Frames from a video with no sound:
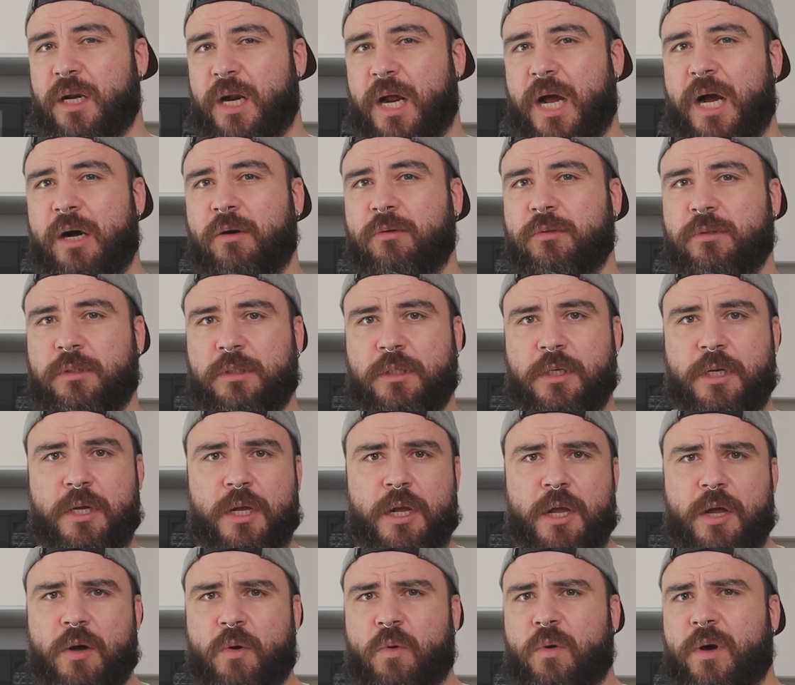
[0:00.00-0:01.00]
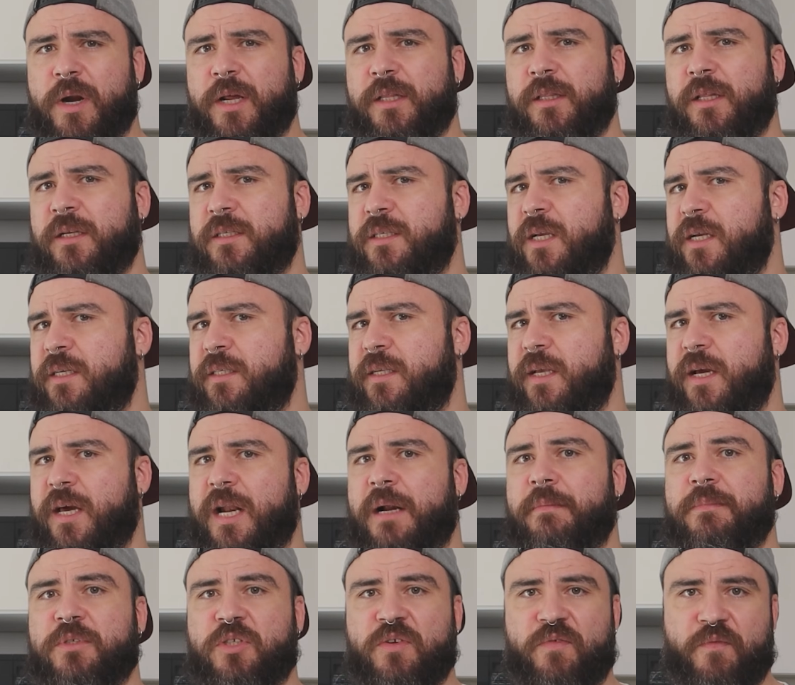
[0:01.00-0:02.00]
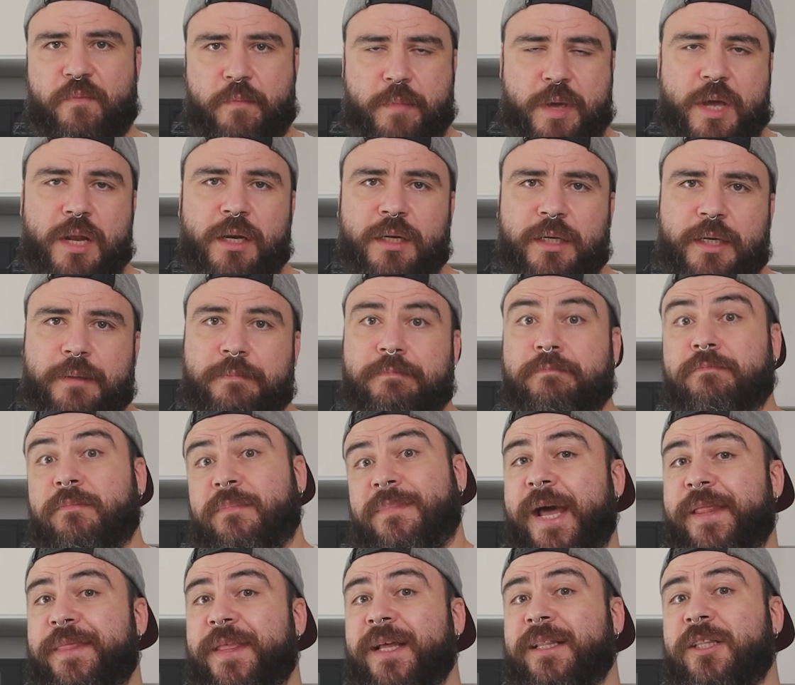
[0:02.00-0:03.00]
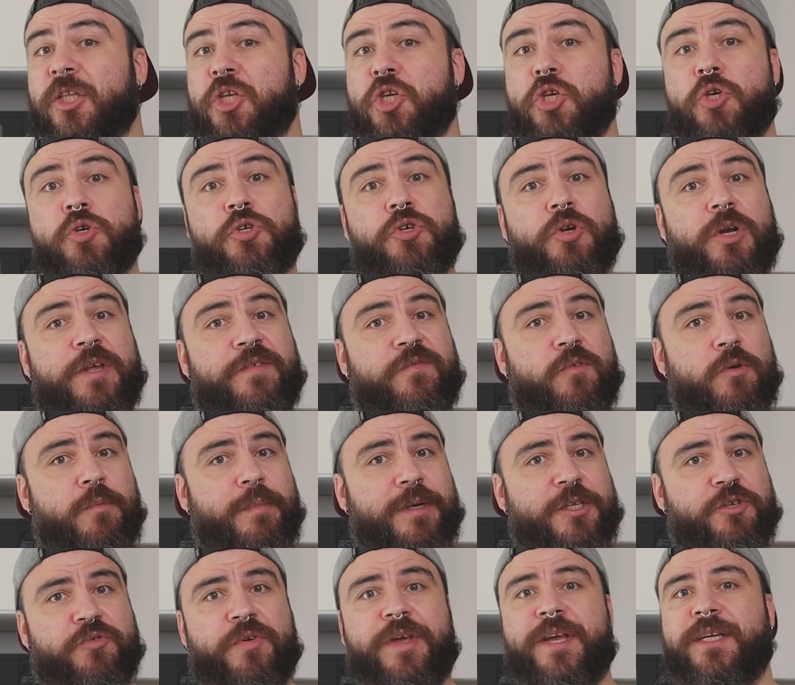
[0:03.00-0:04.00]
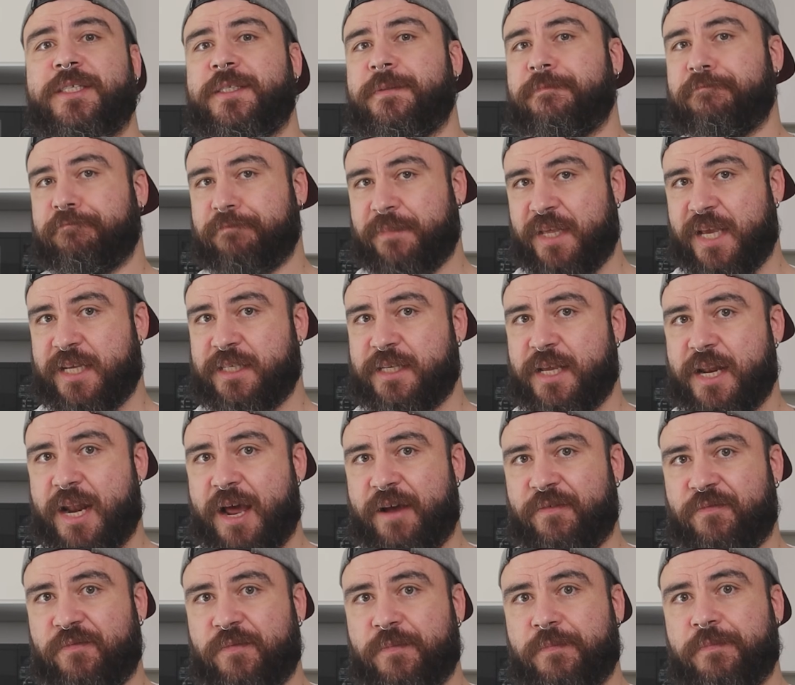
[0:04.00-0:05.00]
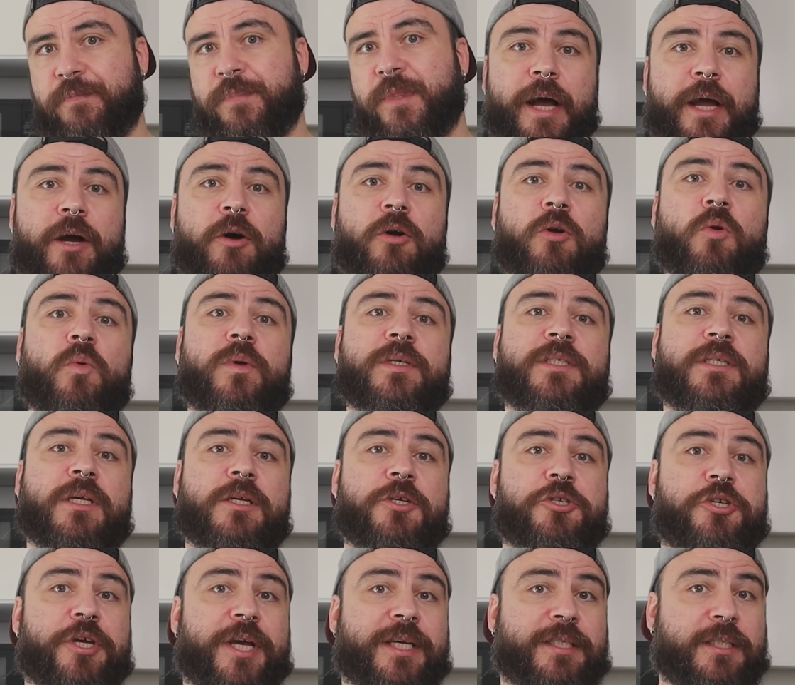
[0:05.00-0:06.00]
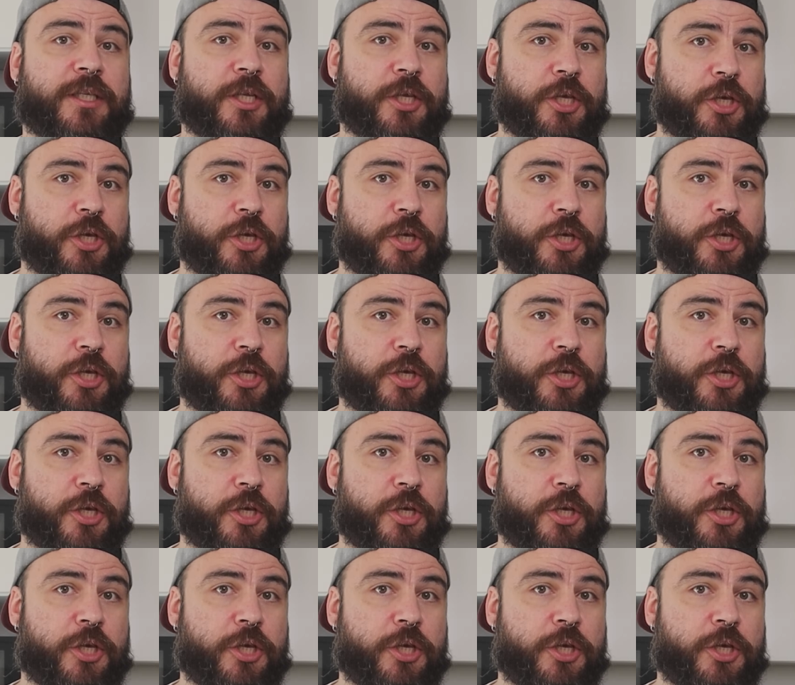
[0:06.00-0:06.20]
around 160 grams of milk, and that usually for my drinks is enough. I always suggest